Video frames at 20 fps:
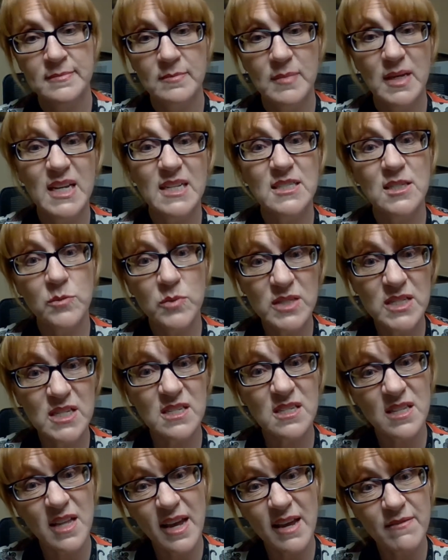because he was a
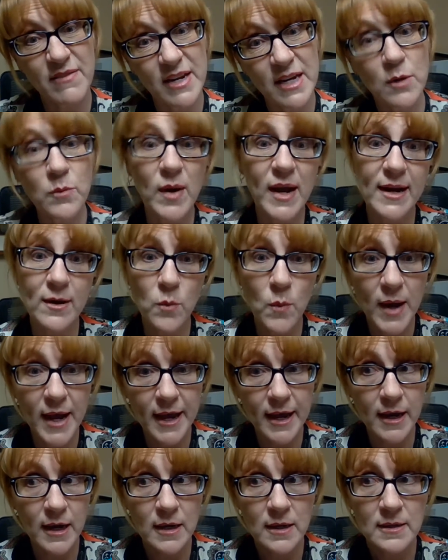slave and he ran
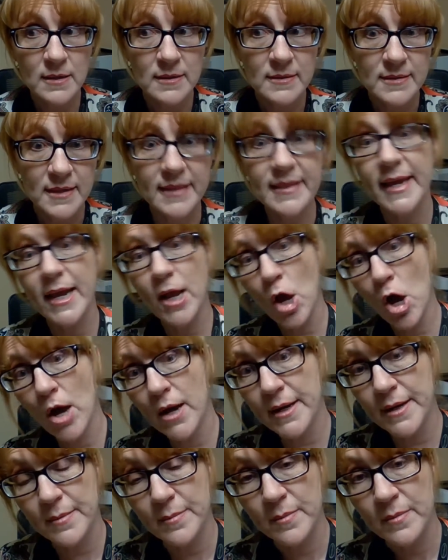away. Then they
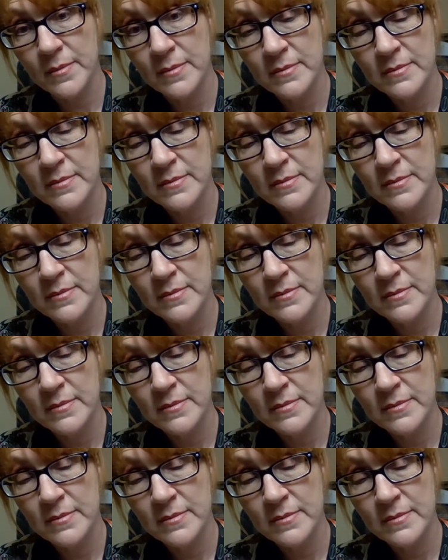caught him.